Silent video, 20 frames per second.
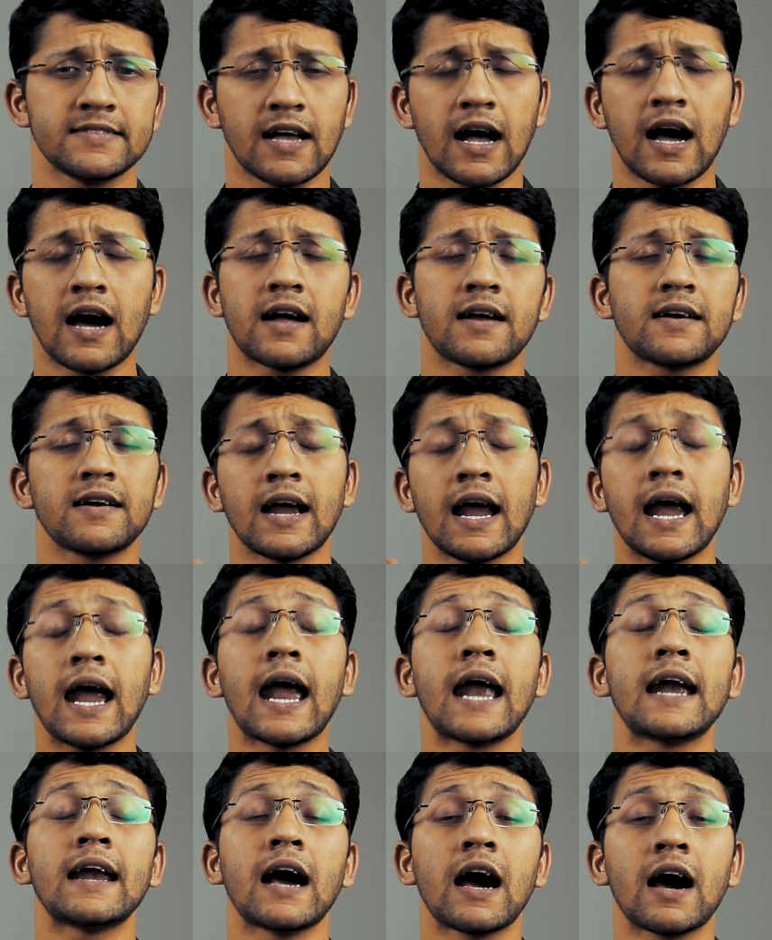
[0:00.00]

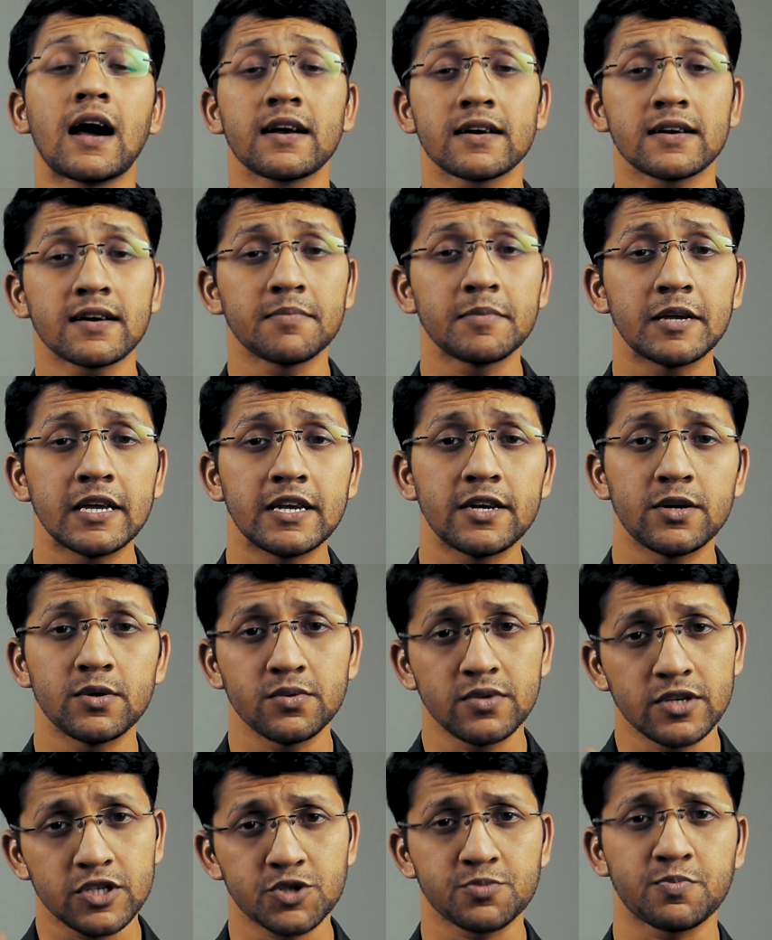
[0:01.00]
are coming
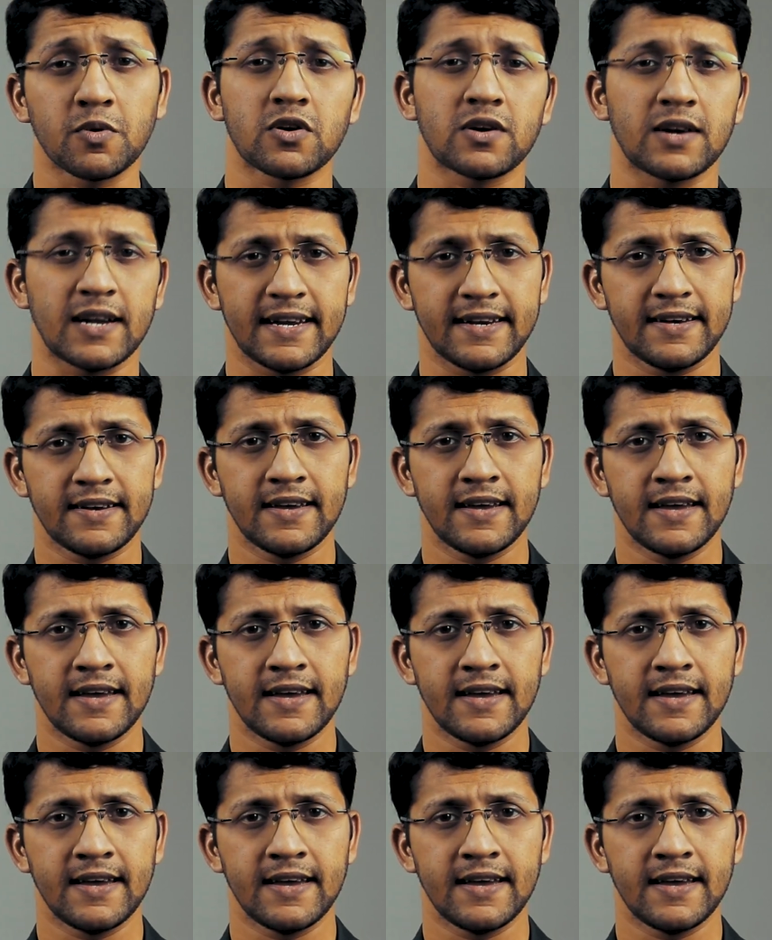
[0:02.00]
into the spotlight.